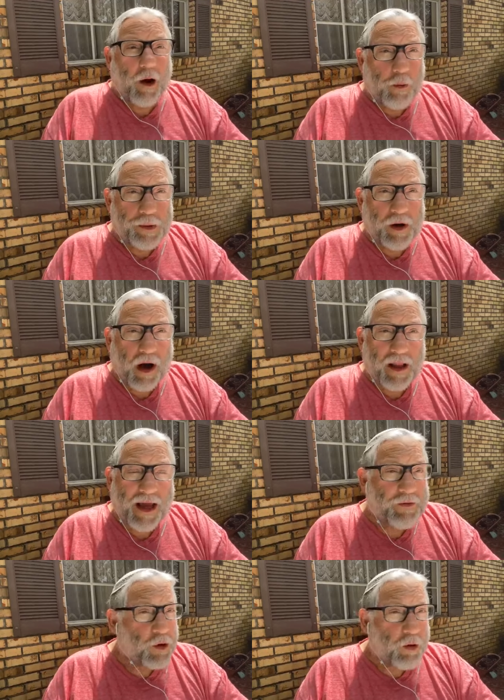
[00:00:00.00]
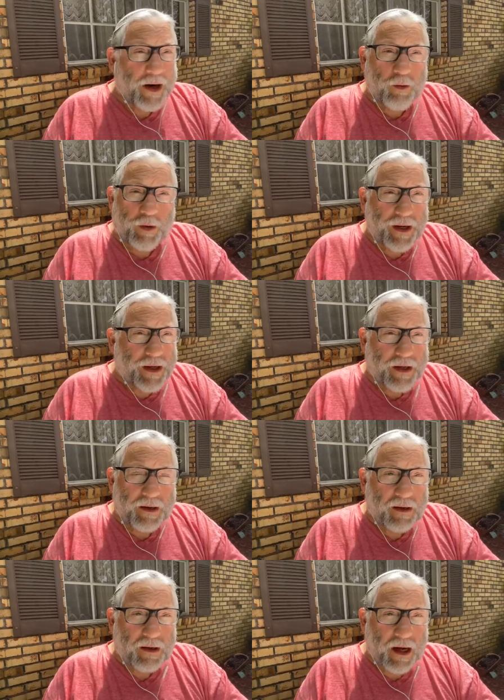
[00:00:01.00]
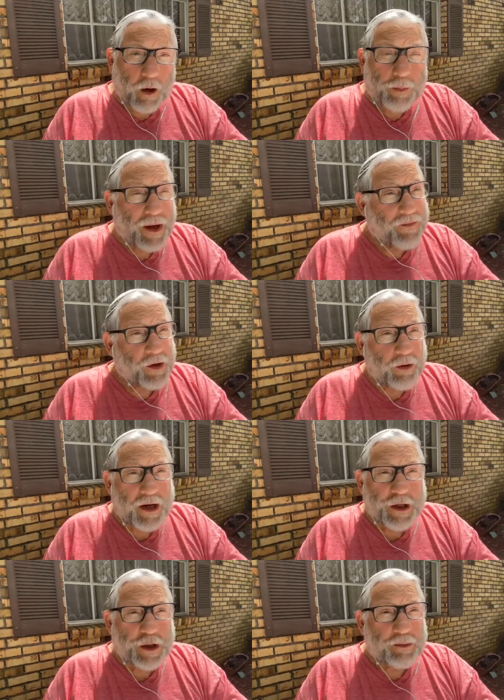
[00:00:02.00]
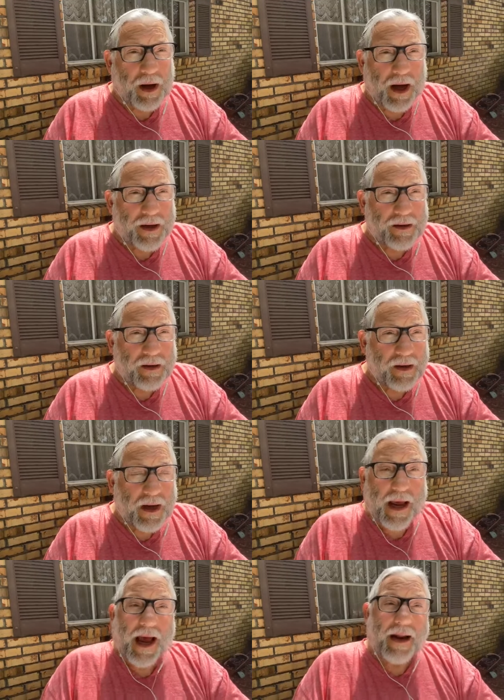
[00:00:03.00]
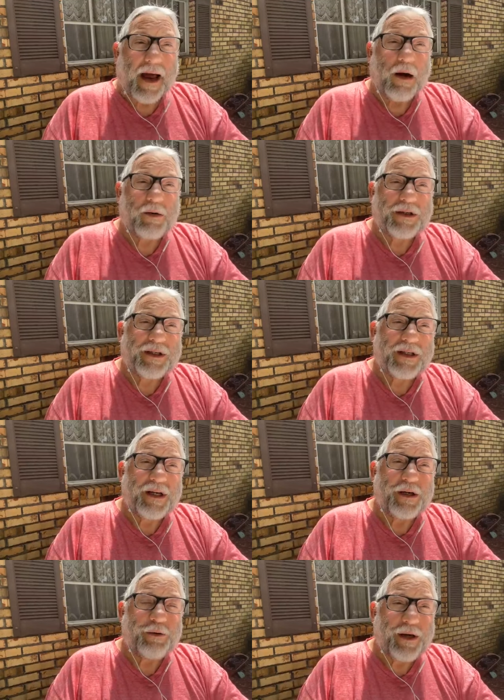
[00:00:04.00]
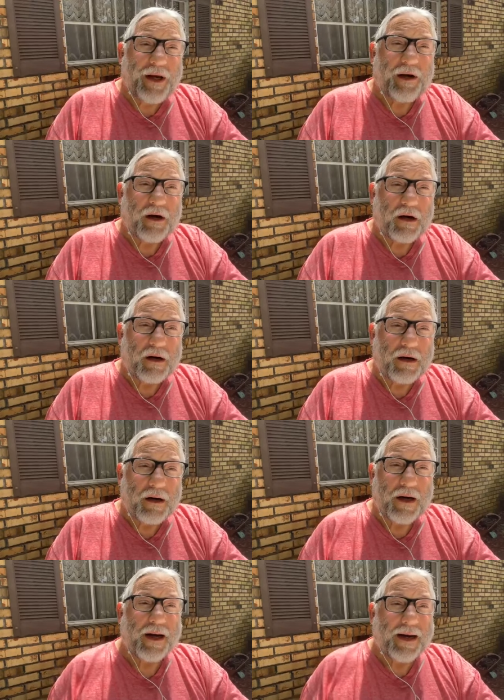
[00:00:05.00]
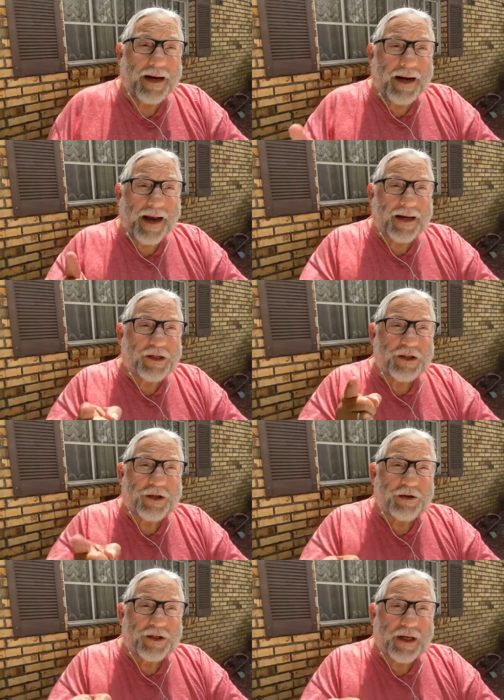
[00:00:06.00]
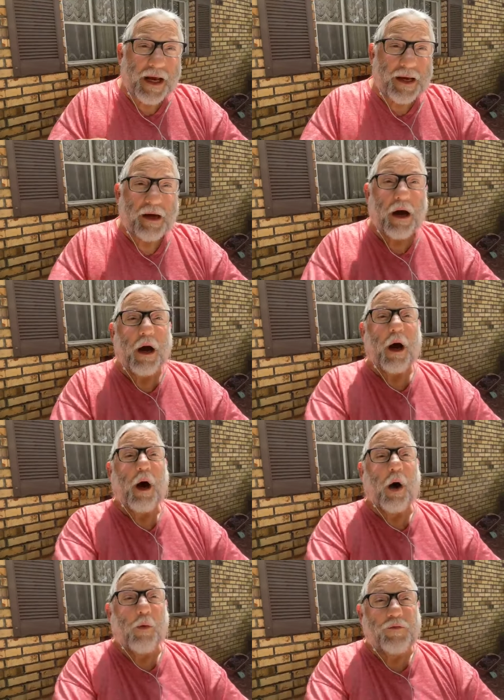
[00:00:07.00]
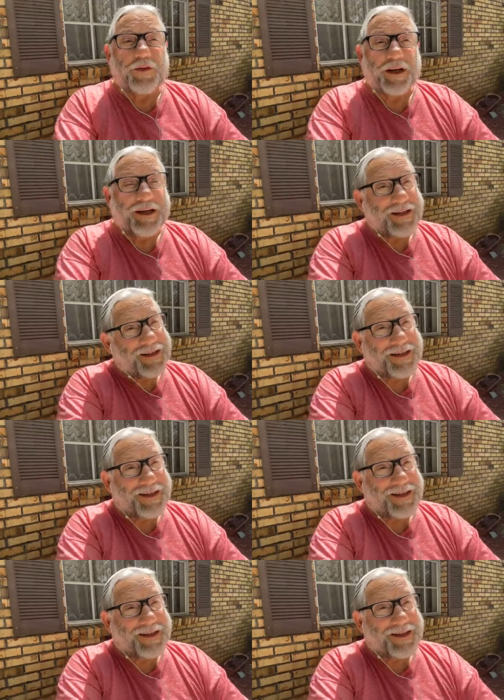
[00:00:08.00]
I hope you all have a great week. I hope you have a great Shabbat. And I will see you here next Tuesday. Hopefully,